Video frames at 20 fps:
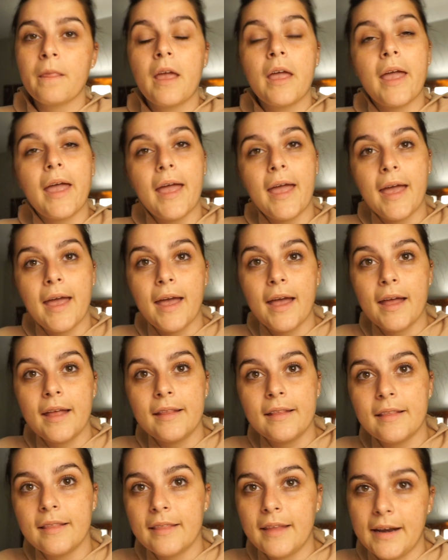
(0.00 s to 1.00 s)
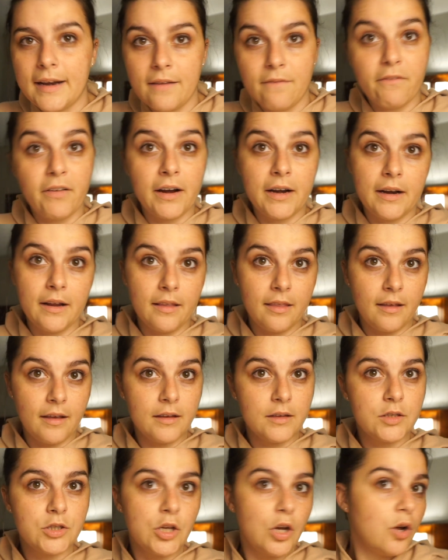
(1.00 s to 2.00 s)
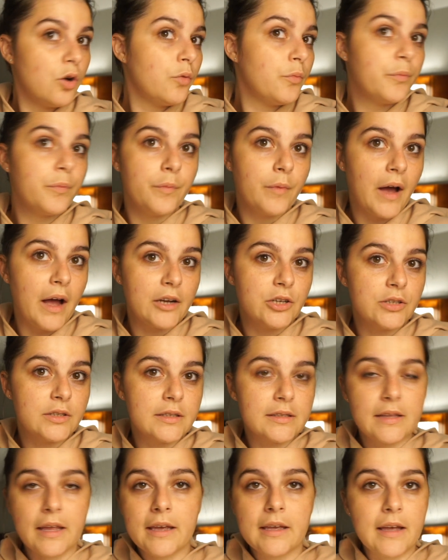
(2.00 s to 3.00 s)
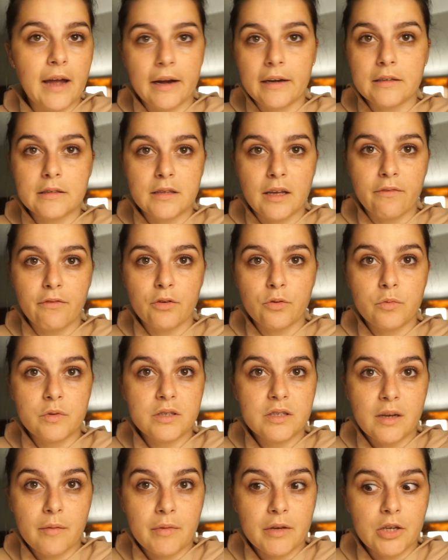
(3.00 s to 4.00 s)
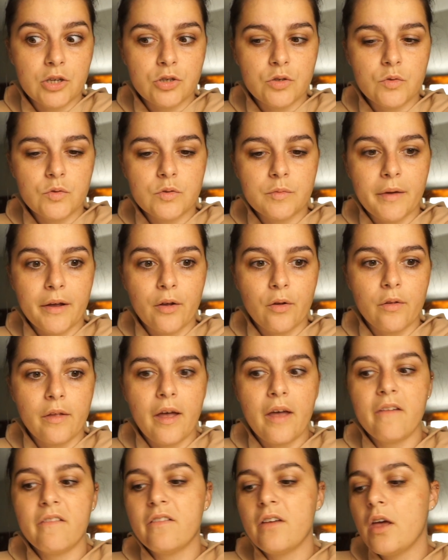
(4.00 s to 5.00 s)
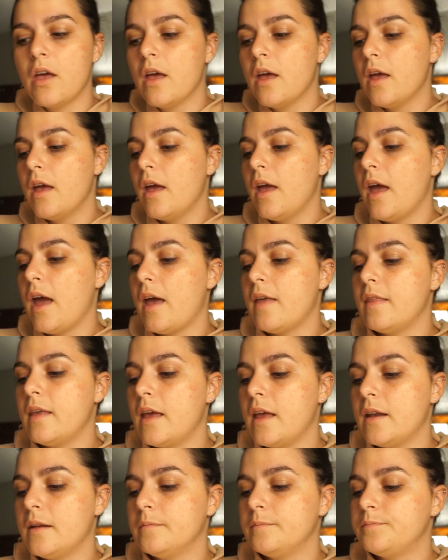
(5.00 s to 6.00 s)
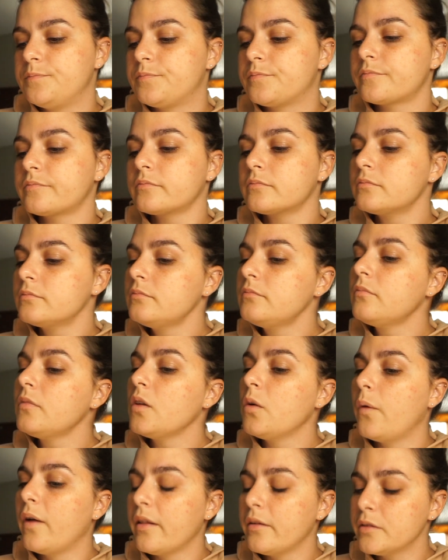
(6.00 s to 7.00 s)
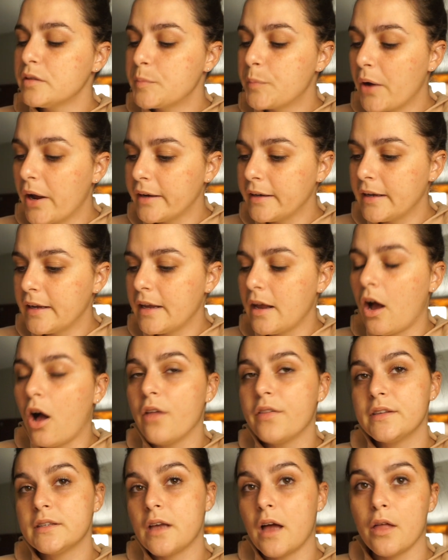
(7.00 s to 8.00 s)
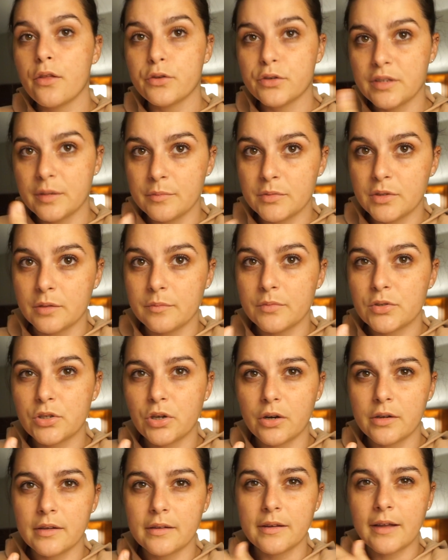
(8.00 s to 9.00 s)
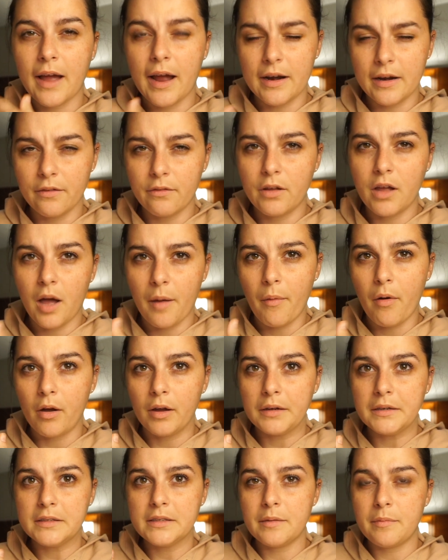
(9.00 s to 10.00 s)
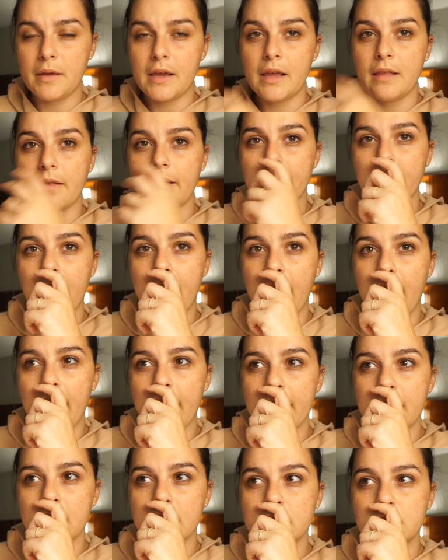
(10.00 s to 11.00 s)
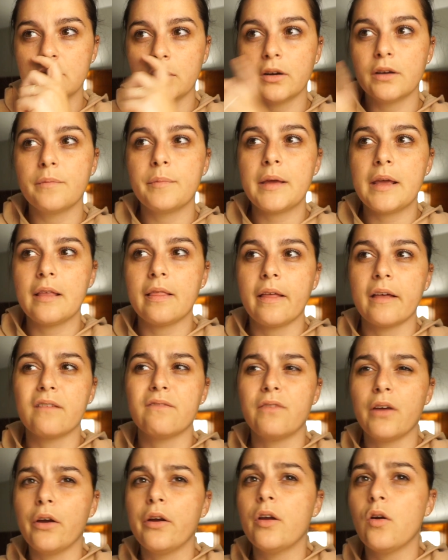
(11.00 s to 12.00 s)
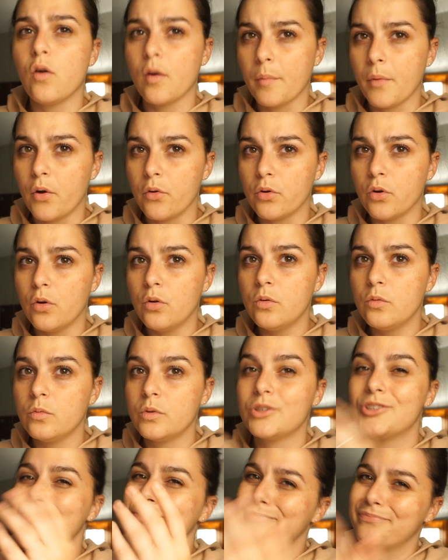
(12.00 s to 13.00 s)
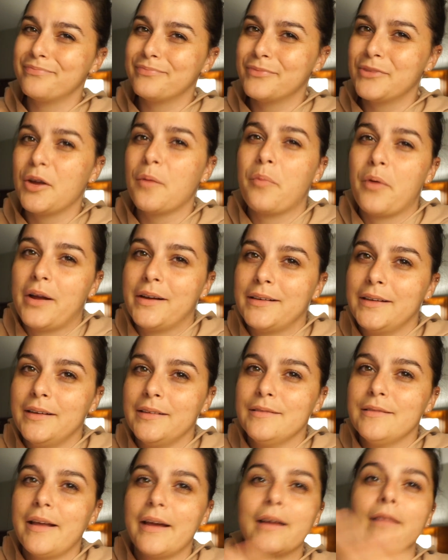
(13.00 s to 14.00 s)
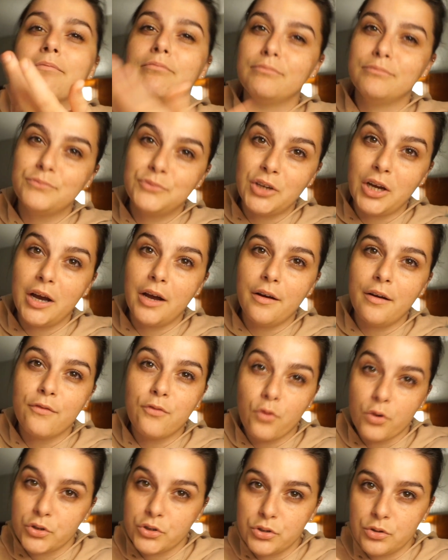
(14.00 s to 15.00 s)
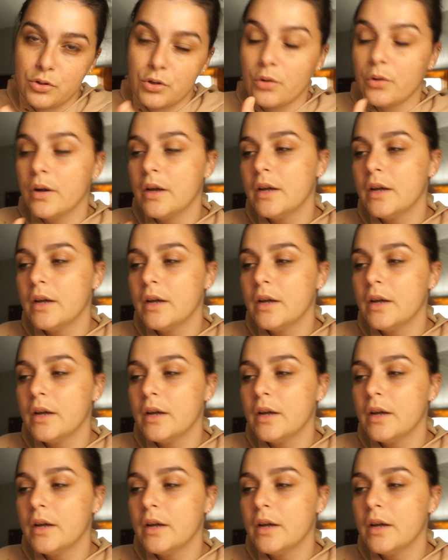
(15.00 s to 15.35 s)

And they didn't find anything. So I just like kind of suffered with stomach issues my whole life. And then when I was pregnant, all these other symptoms started to kind of come on to me. Like I started being like very hormonal, which you're pregnant, like duh, of course you do.